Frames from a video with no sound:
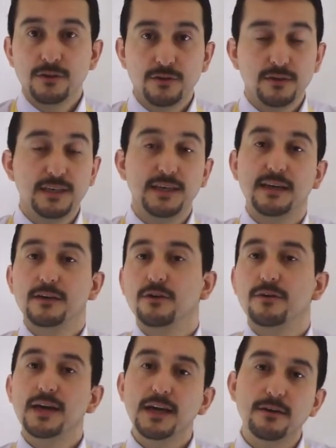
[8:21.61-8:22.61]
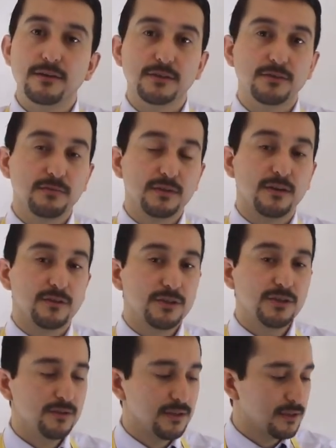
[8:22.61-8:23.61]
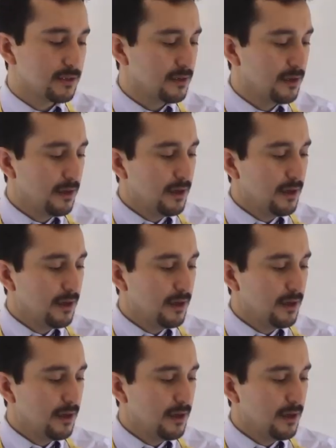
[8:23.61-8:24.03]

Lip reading: unity, and coherence with our students,